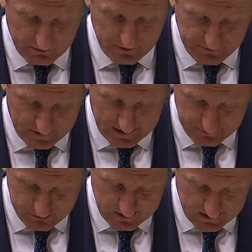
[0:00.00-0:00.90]
of
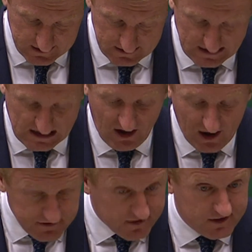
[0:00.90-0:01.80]
5G.
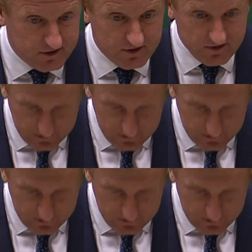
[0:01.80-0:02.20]
Our decisions